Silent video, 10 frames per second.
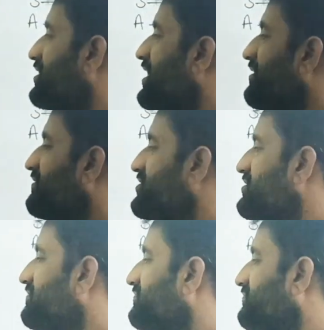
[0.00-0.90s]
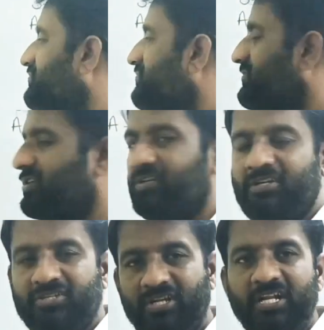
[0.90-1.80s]
language.
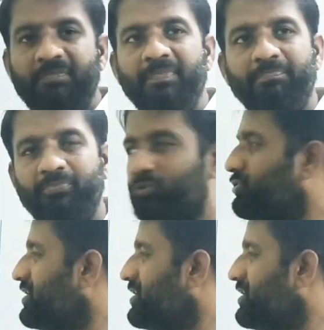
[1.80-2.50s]
So let me prove